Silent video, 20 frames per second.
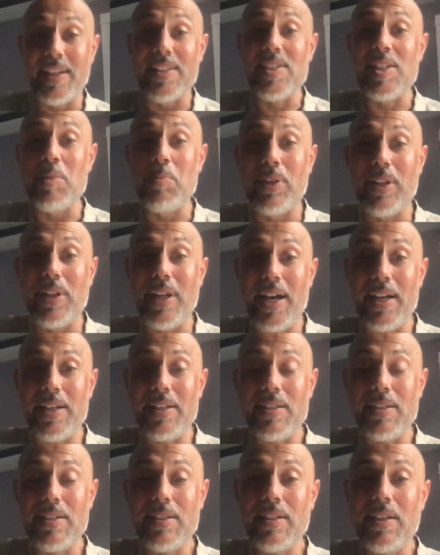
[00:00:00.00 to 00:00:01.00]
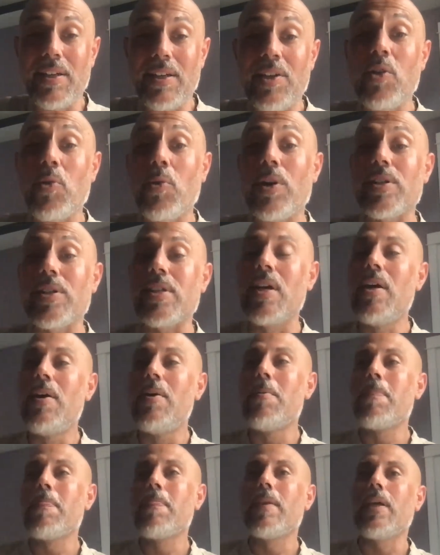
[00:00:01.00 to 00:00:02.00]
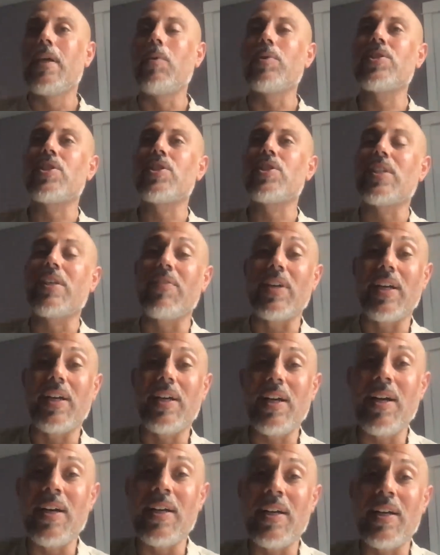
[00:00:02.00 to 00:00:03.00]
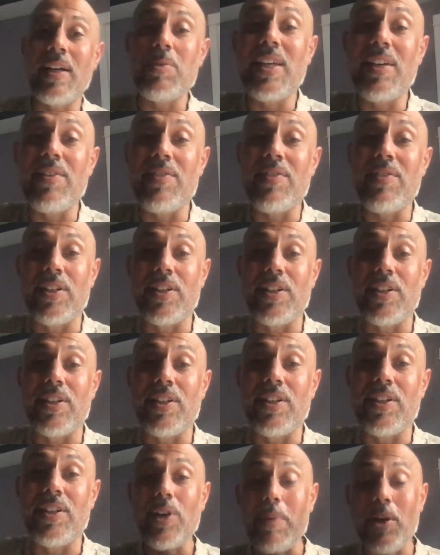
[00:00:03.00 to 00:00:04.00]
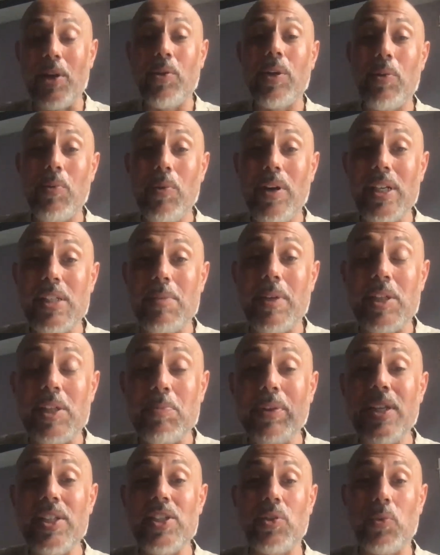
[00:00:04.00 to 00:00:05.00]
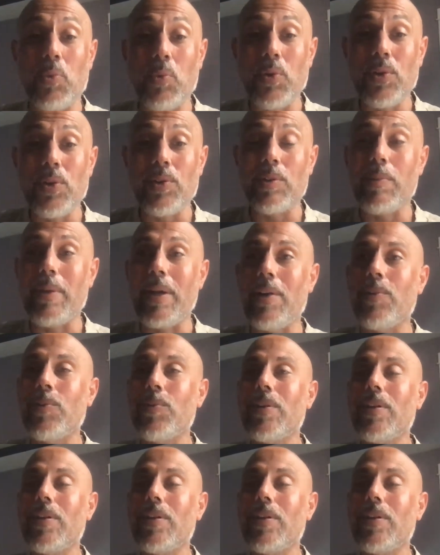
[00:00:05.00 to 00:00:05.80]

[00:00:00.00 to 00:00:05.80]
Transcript: symbolized? In other words, he wasn't just given a gun, he was given a story about who he was, about his place in the world, about